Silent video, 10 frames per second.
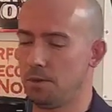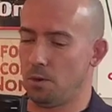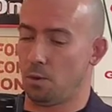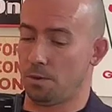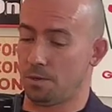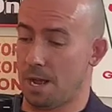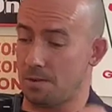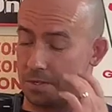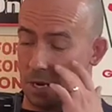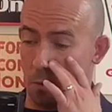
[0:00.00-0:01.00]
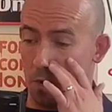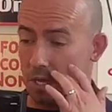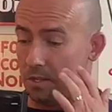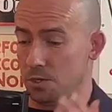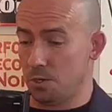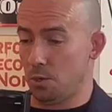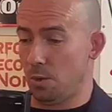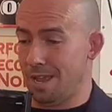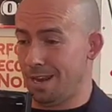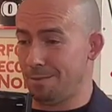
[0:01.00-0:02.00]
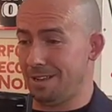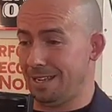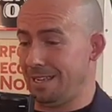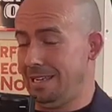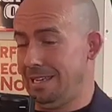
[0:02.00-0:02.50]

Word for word: Or there's houses I walk into and I'm like,